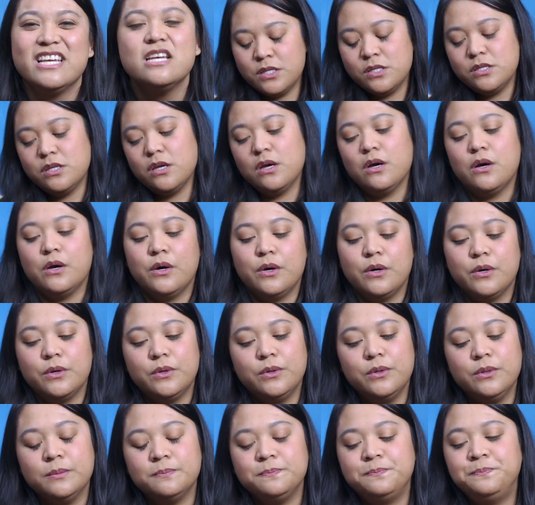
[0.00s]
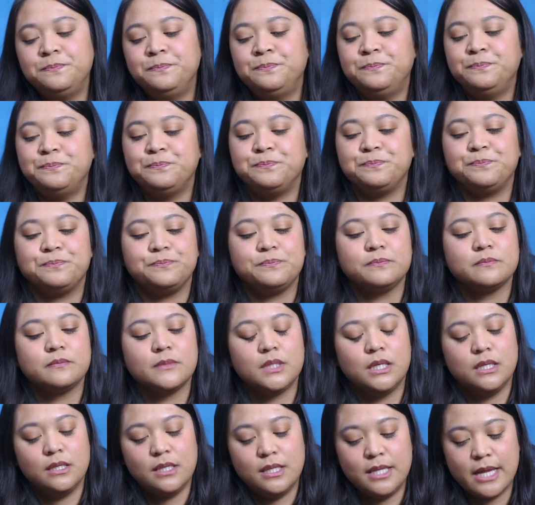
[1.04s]
So,
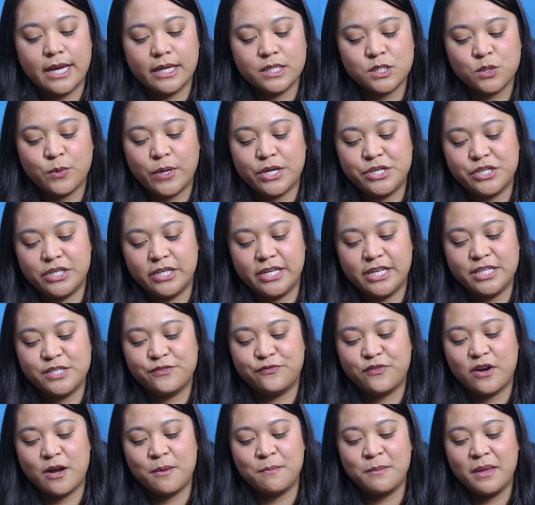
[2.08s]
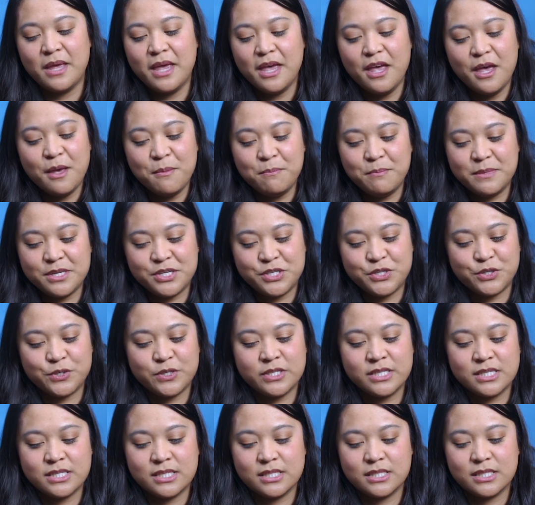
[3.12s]
next question is from Mr.
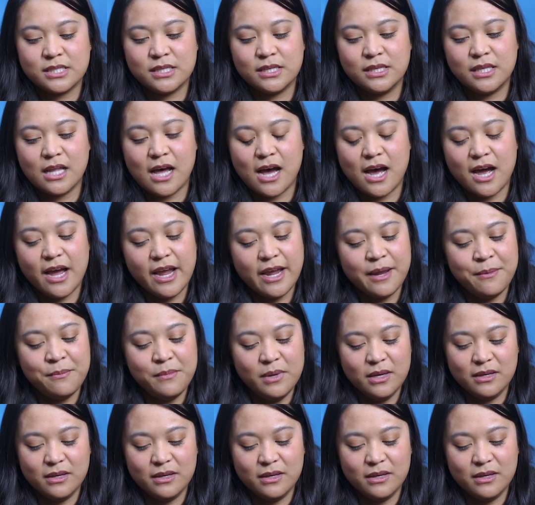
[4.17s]
Slime.